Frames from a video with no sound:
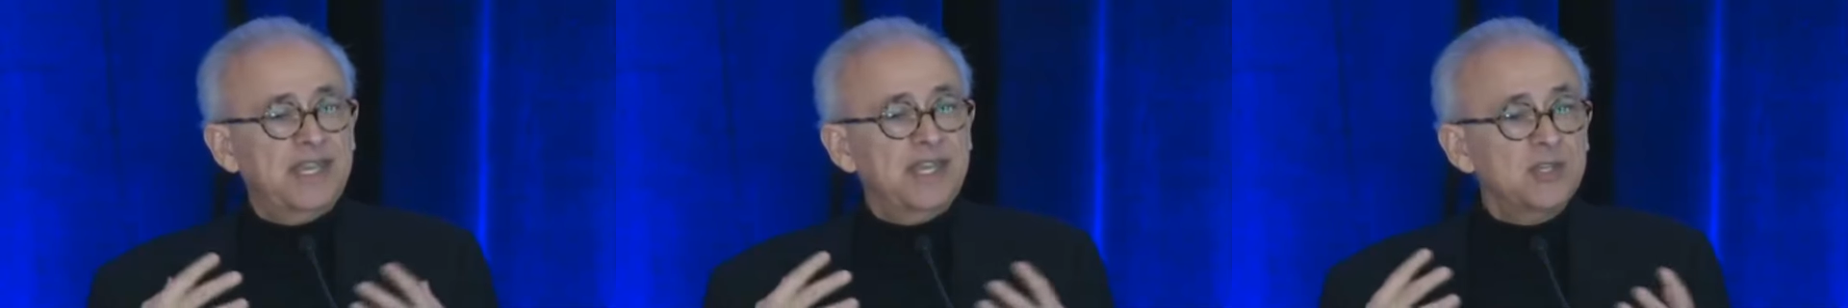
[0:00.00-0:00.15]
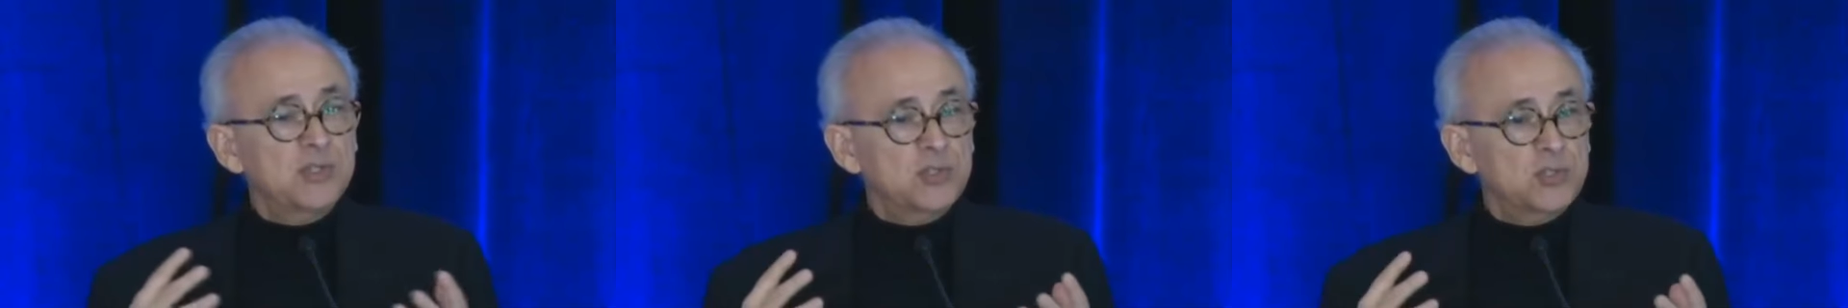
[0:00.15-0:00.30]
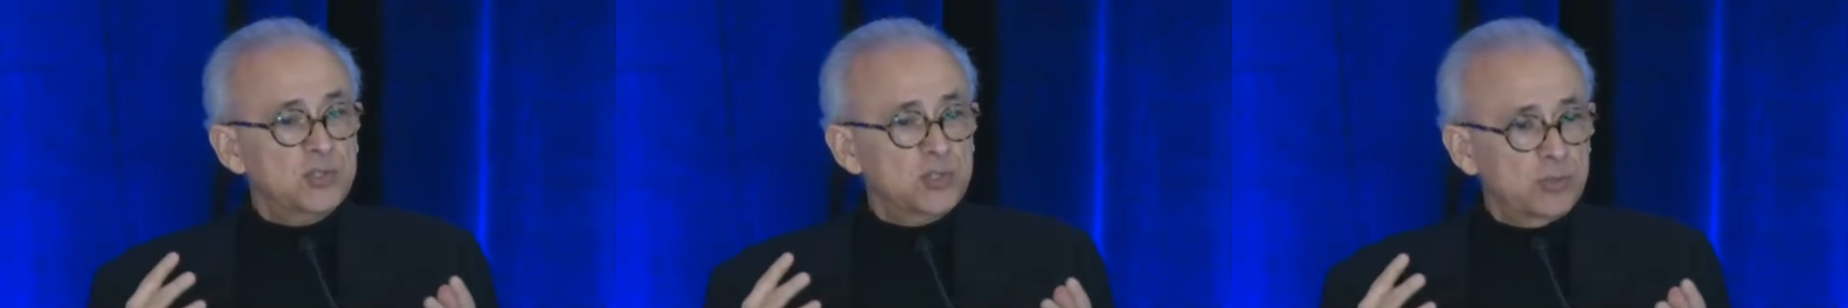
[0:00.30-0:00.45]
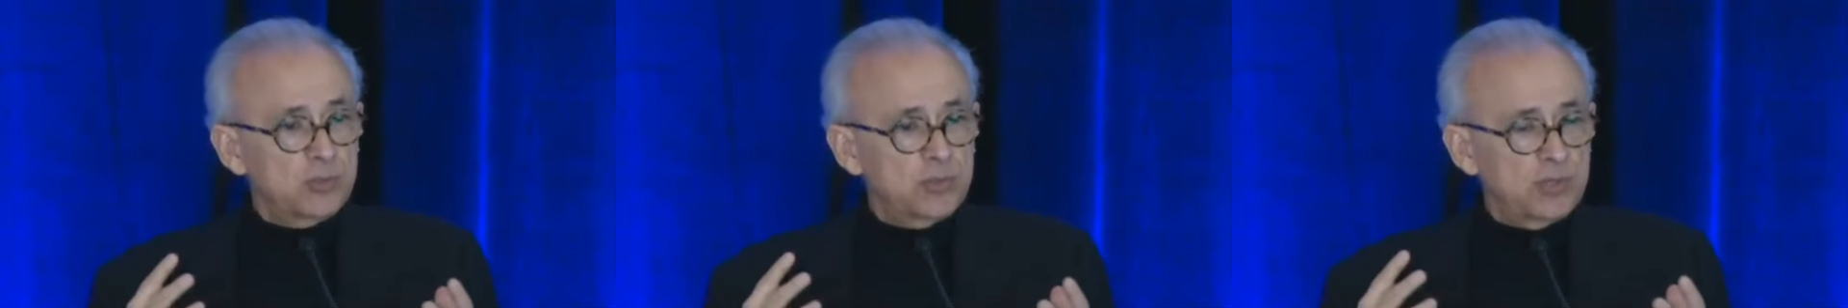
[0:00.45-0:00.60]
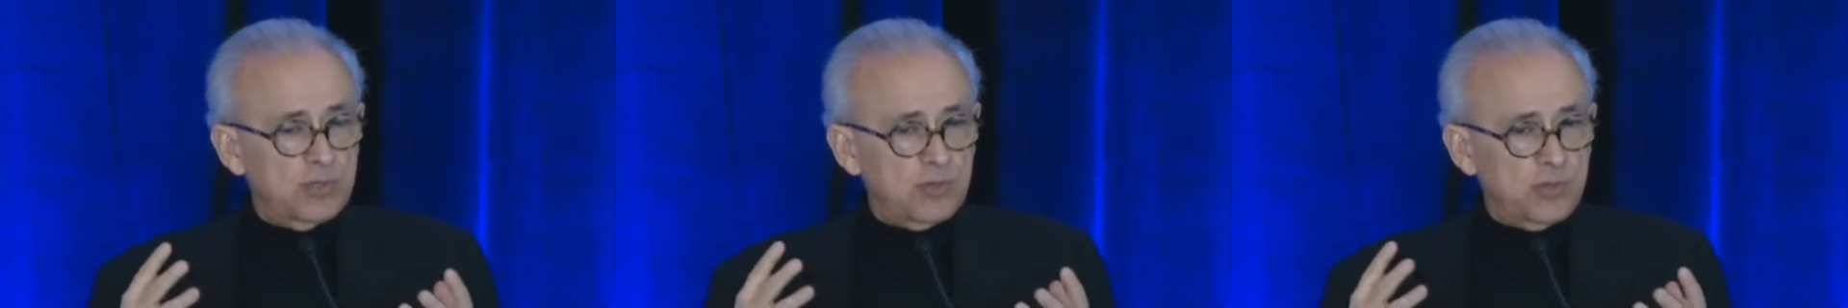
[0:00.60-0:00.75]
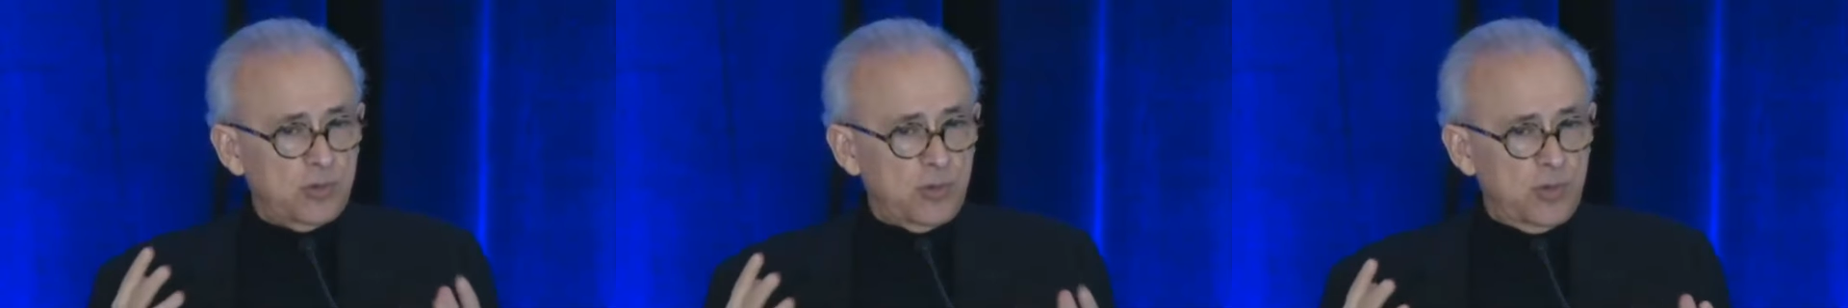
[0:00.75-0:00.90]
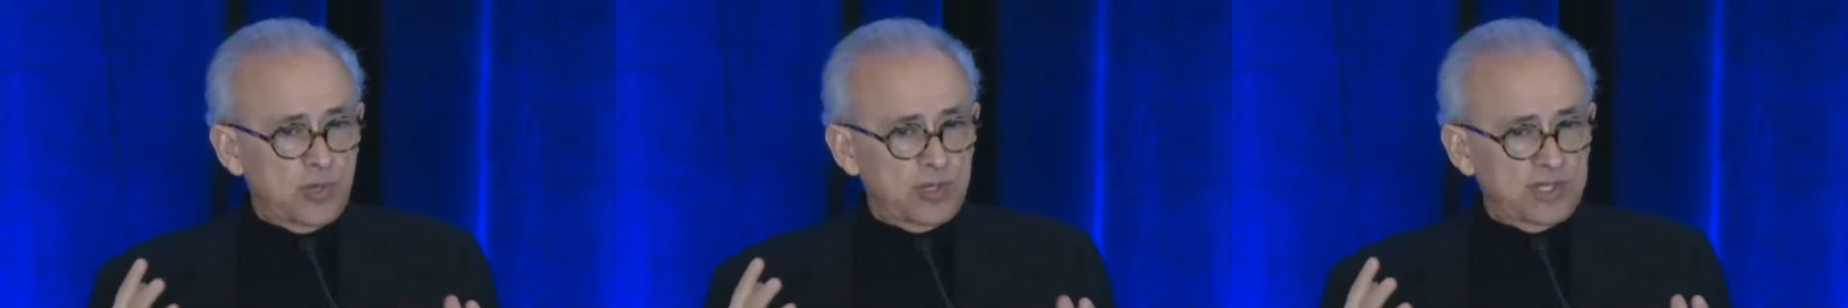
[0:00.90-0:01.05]
the
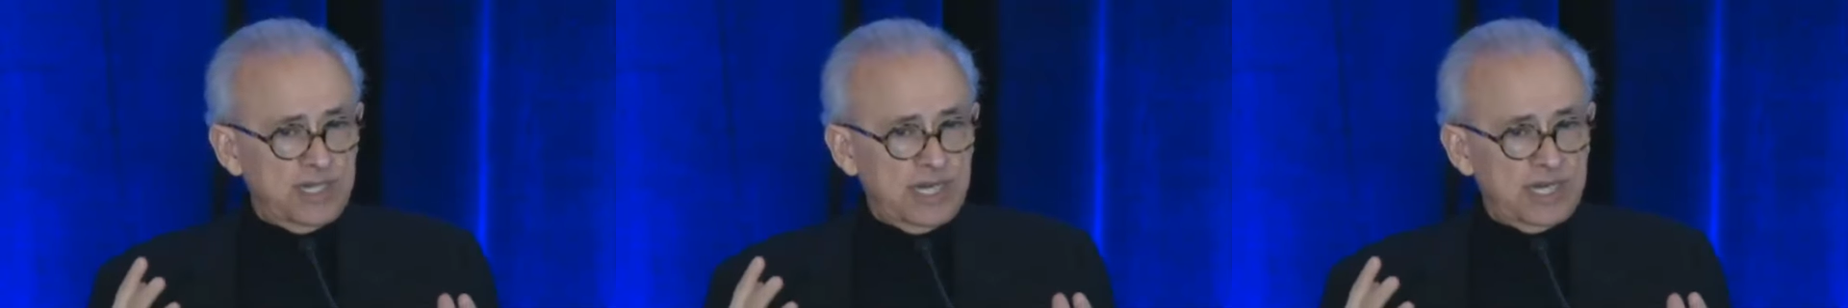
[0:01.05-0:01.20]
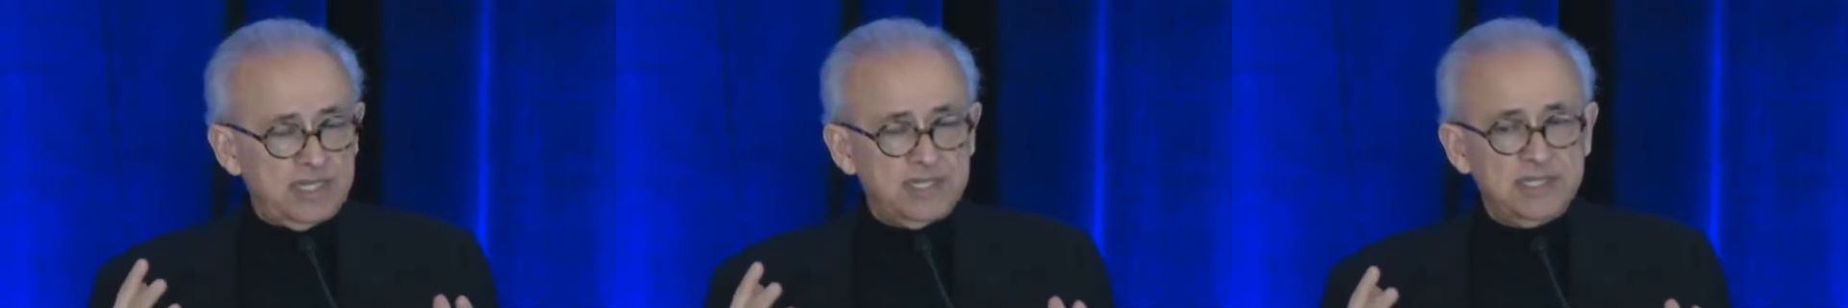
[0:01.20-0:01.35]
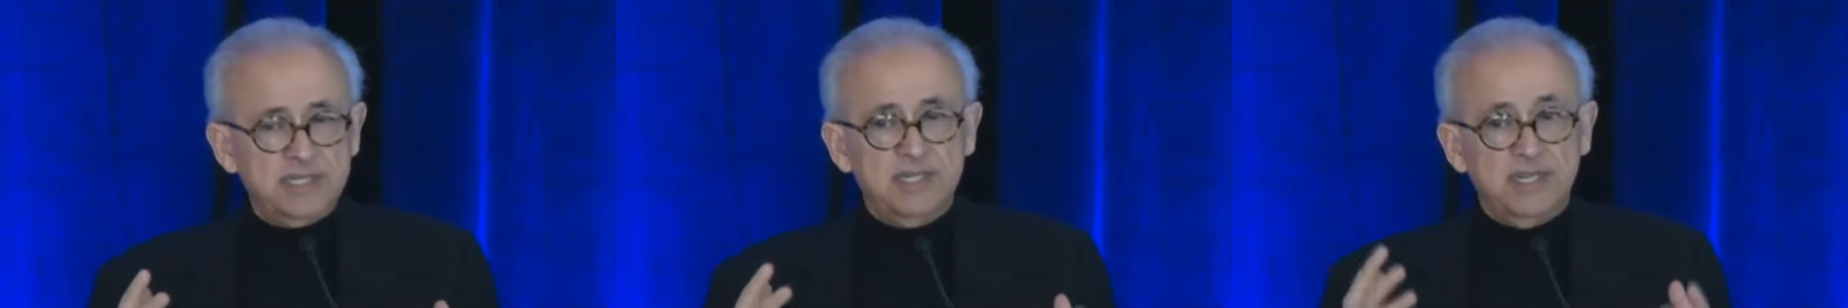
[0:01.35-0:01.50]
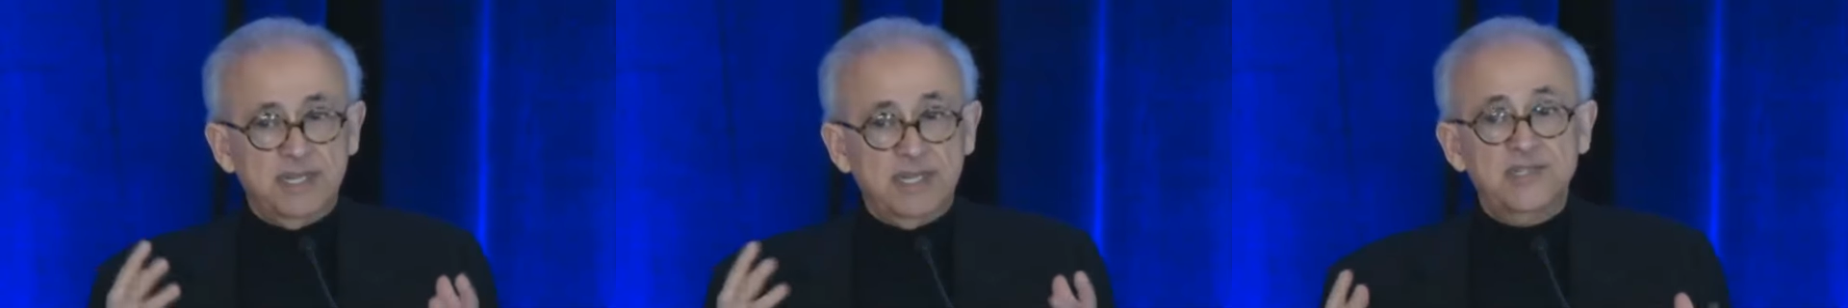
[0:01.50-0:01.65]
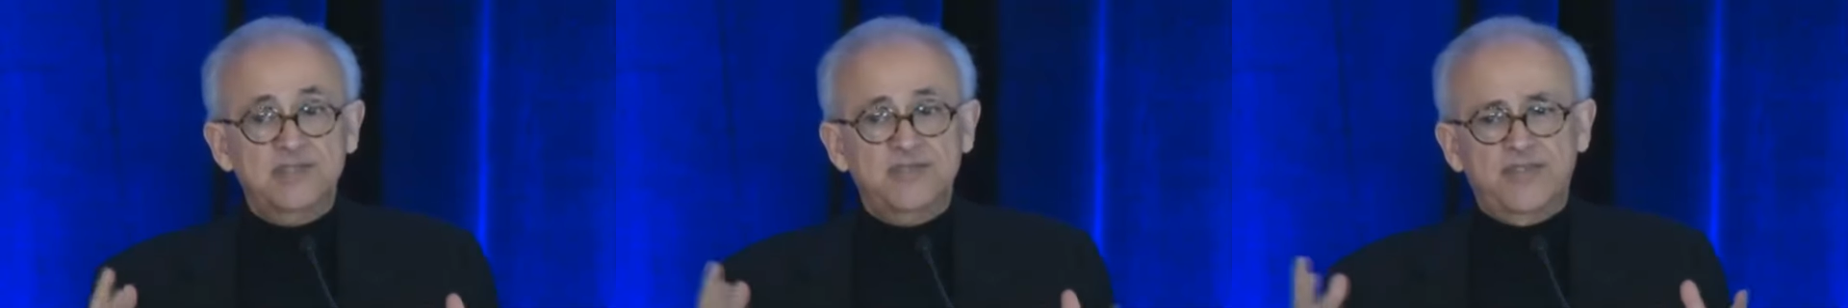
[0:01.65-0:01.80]
insular cortex